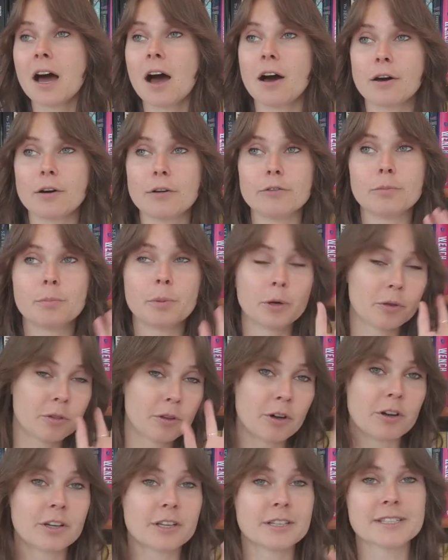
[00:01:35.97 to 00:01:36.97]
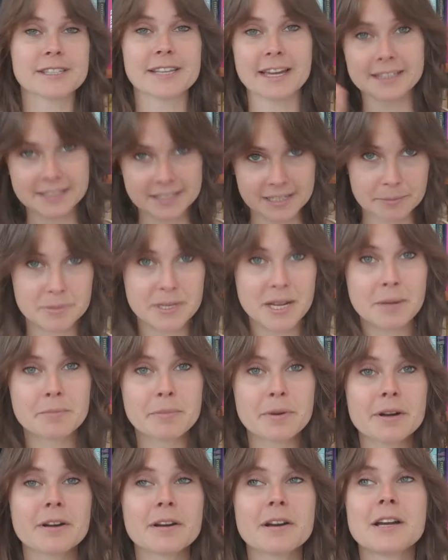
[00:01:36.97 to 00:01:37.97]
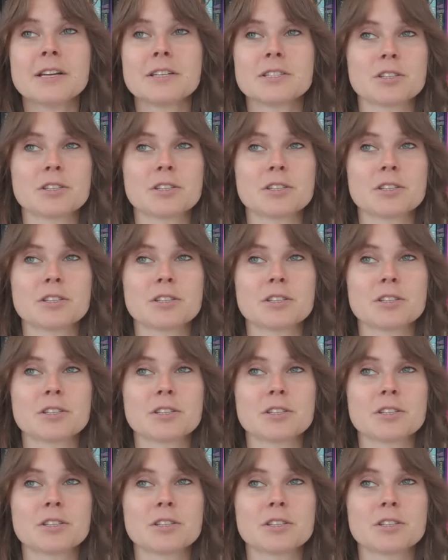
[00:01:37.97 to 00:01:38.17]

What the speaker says: of both August and September.